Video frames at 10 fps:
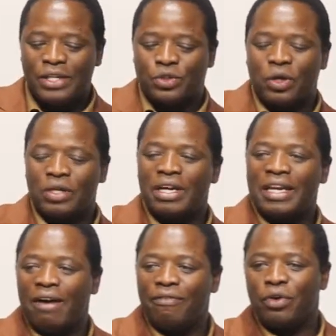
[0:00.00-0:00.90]
It's not
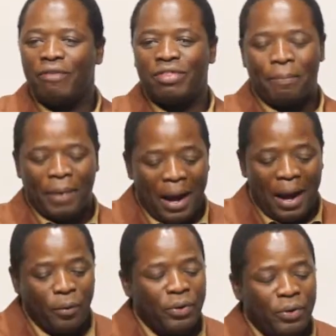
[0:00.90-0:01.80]
enough to have the
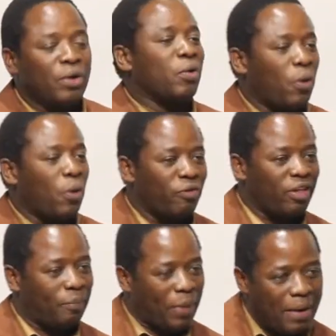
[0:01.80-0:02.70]
Bible without the God of
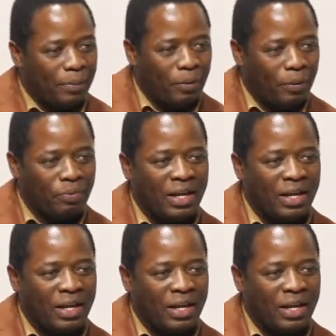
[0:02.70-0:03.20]
the Bible.